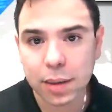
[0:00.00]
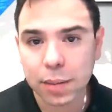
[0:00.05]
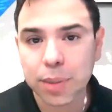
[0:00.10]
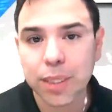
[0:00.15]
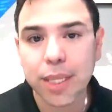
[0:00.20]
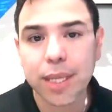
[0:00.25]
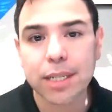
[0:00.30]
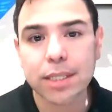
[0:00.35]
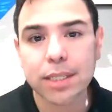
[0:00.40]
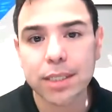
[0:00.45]

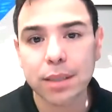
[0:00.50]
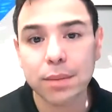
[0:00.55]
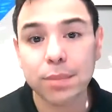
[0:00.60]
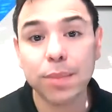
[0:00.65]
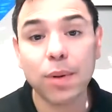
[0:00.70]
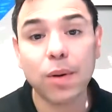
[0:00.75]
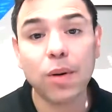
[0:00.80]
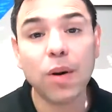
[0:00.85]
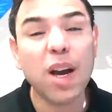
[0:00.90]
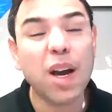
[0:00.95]
plain and
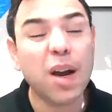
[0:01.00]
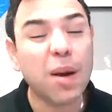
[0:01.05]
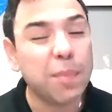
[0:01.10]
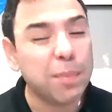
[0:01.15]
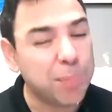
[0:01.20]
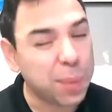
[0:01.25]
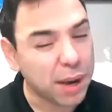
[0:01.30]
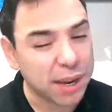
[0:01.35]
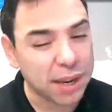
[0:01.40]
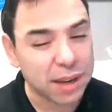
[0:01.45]
simple.
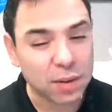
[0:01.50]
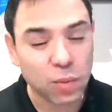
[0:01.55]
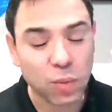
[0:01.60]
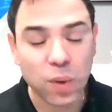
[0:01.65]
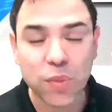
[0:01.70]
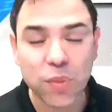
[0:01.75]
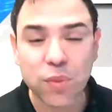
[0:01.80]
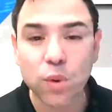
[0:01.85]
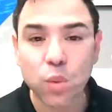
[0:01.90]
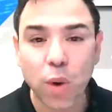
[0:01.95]
But
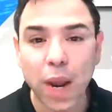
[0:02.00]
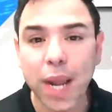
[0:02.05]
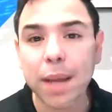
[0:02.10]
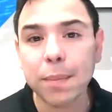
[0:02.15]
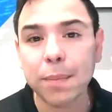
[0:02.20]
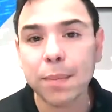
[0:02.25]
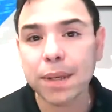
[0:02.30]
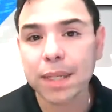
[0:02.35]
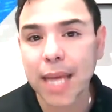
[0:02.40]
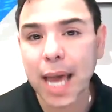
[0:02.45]
with the right
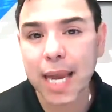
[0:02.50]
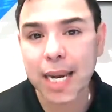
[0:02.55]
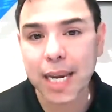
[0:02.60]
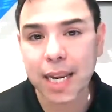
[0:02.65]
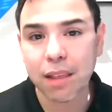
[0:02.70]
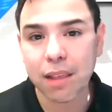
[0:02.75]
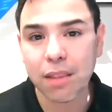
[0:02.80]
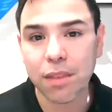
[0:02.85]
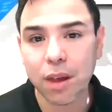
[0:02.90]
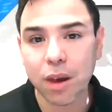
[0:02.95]

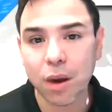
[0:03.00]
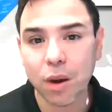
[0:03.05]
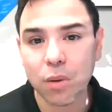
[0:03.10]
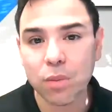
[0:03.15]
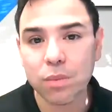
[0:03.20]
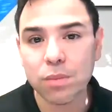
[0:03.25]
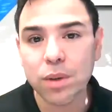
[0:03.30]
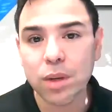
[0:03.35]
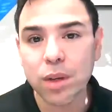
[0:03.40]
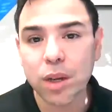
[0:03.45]
planning,
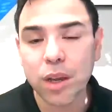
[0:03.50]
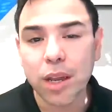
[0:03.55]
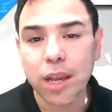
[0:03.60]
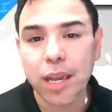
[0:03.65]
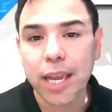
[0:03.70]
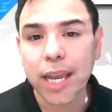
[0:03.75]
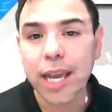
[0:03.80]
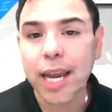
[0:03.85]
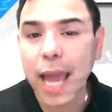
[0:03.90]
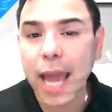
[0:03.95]
though, it